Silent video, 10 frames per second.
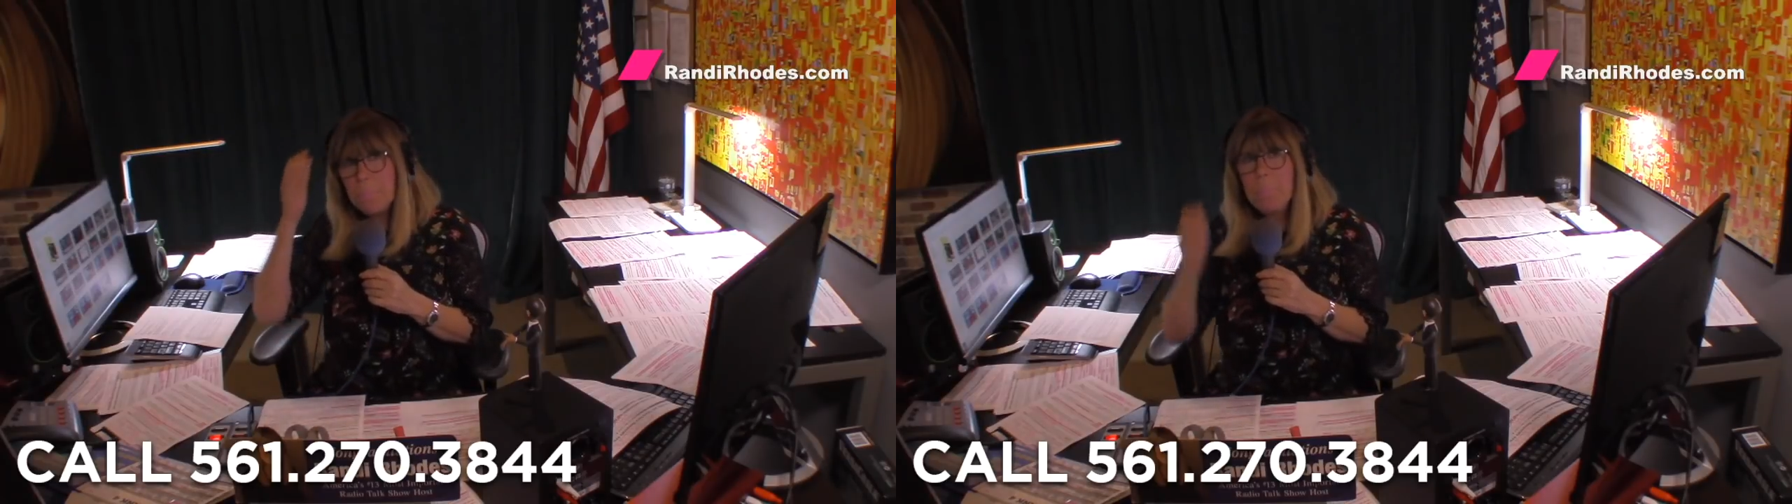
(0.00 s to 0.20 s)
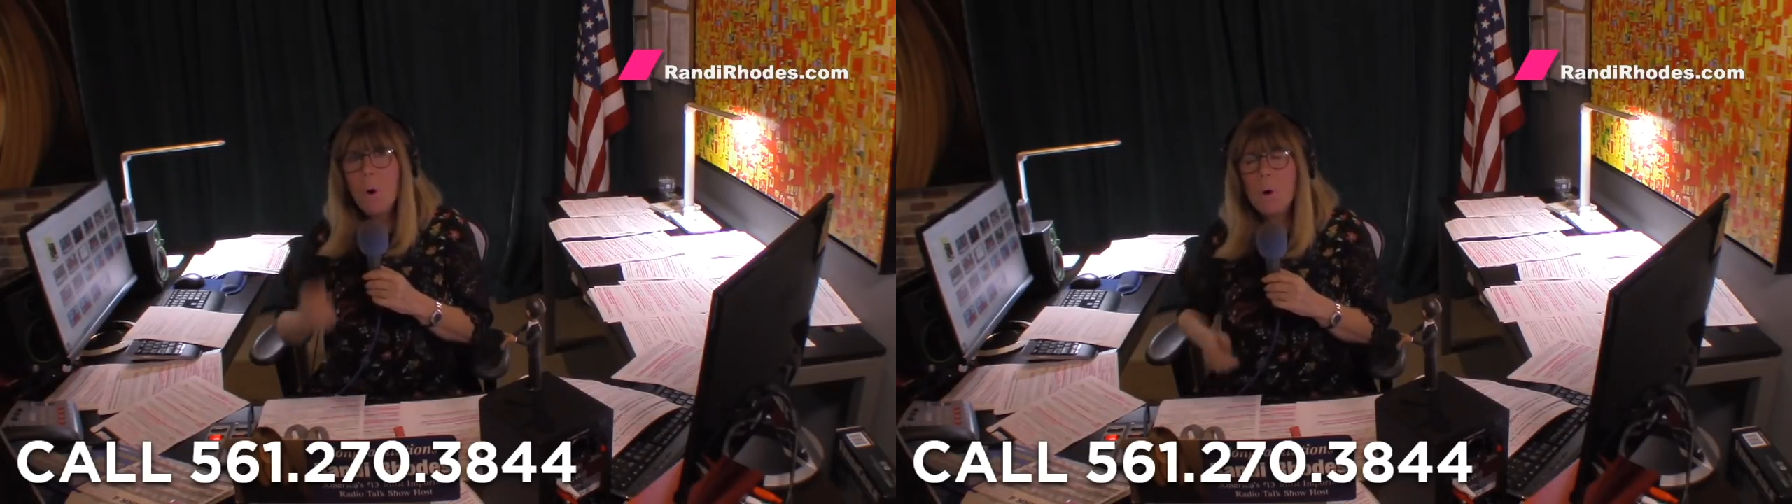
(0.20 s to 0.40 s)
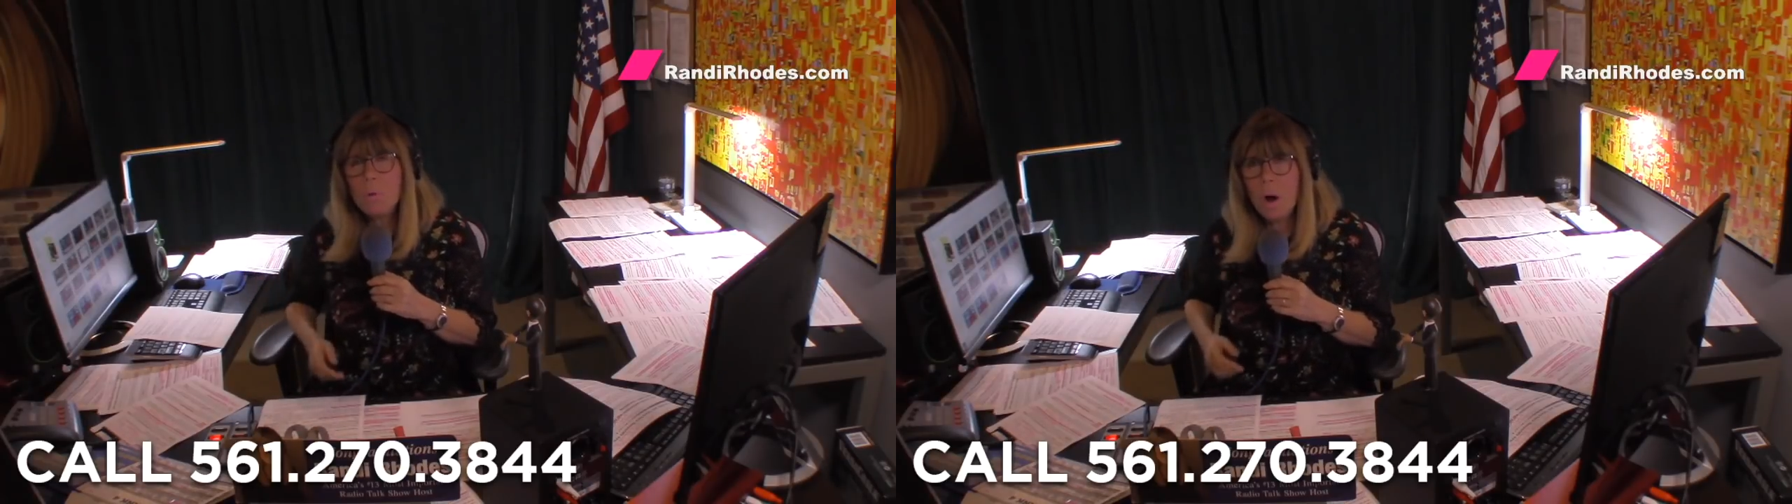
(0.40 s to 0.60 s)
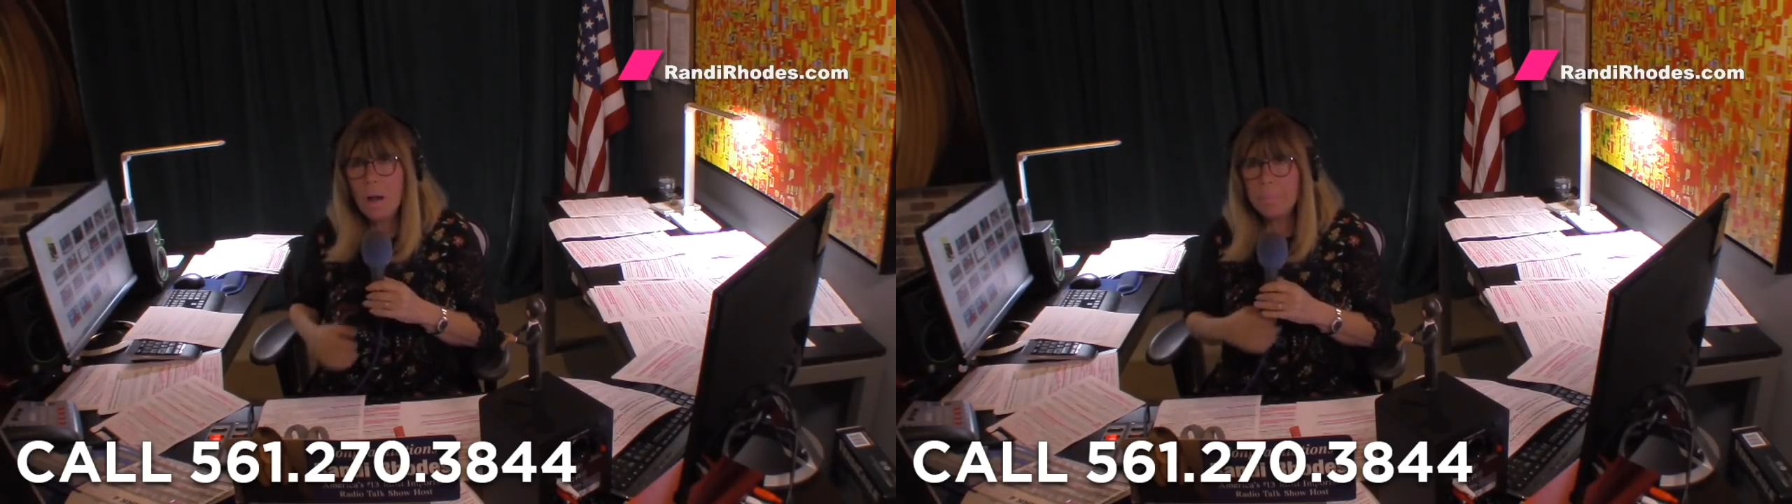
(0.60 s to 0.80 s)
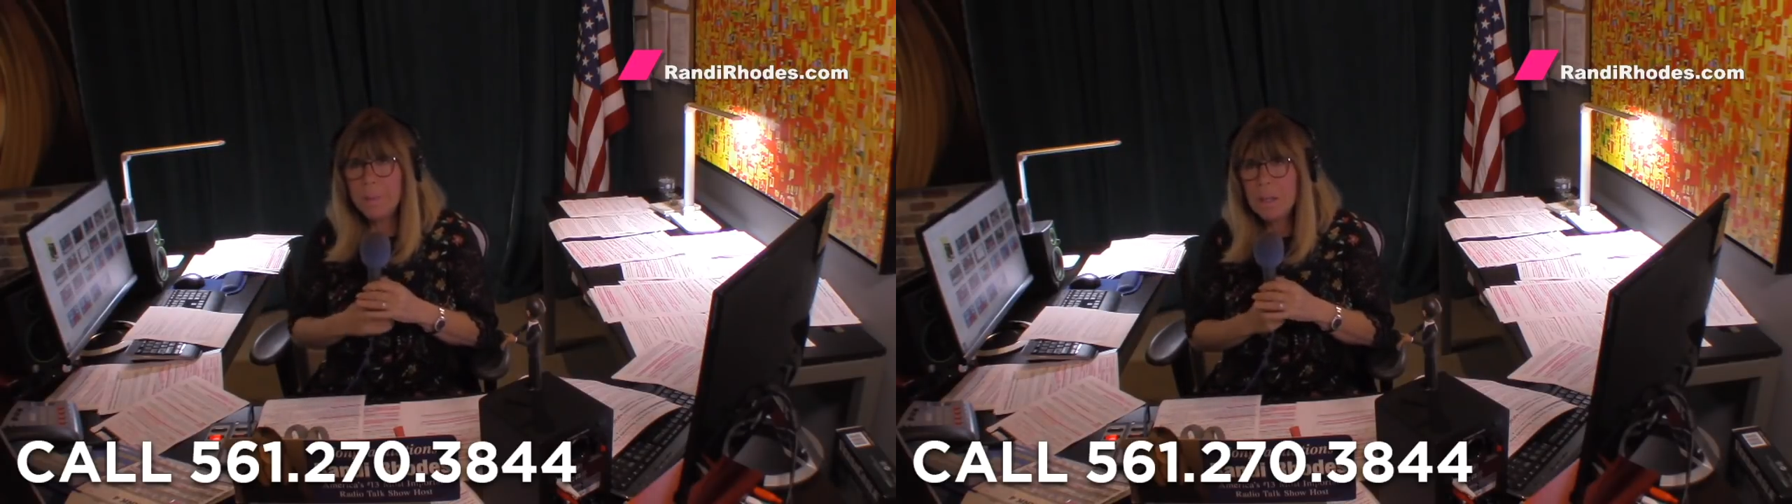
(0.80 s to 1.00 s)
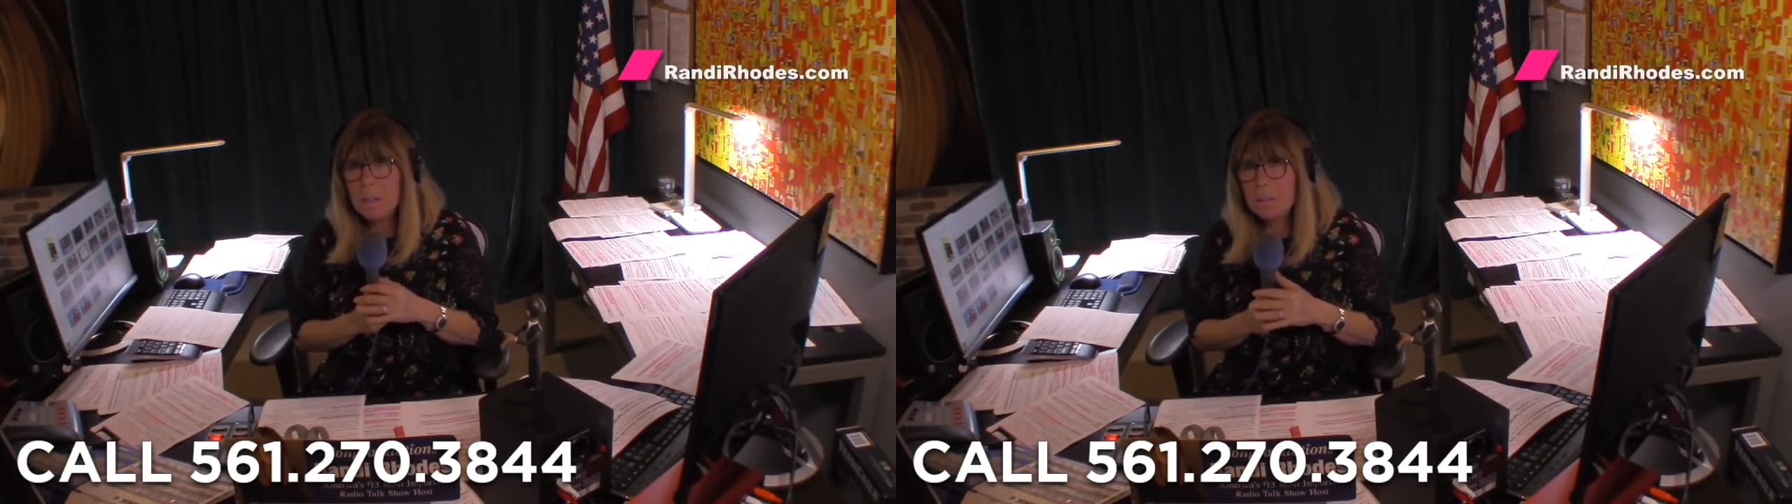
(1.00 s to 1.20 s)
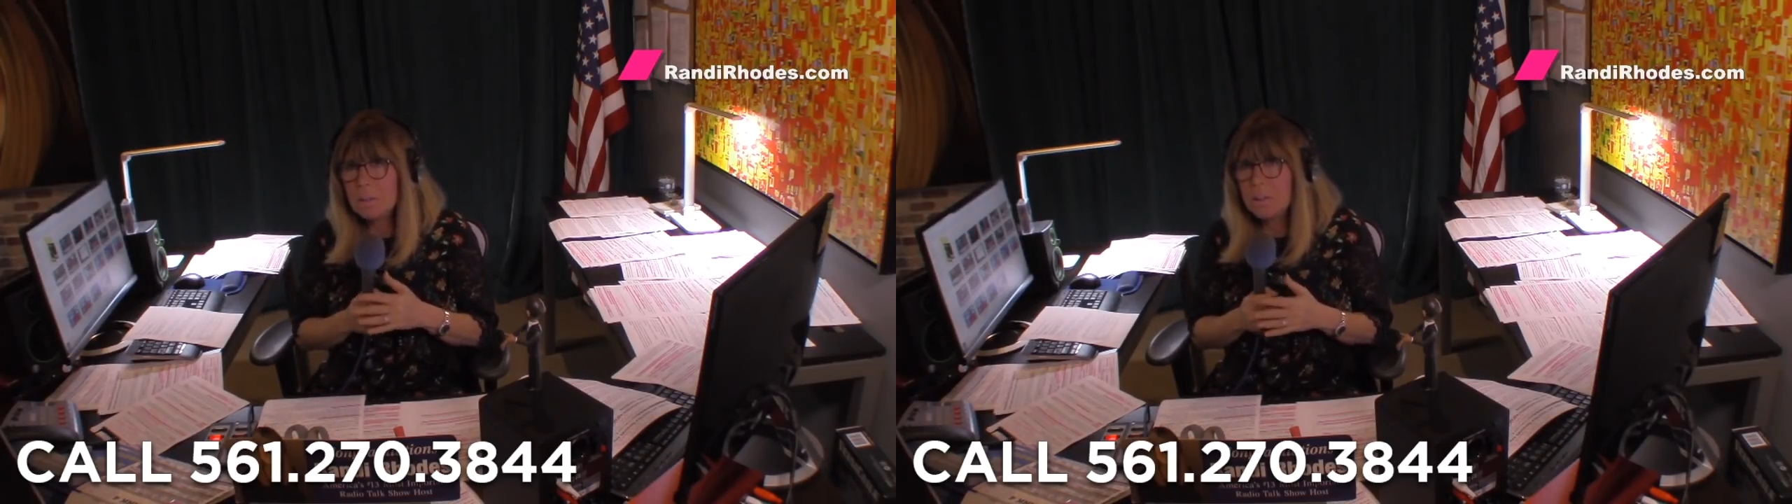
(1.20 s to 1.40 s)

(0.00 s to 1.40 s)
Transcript: moron because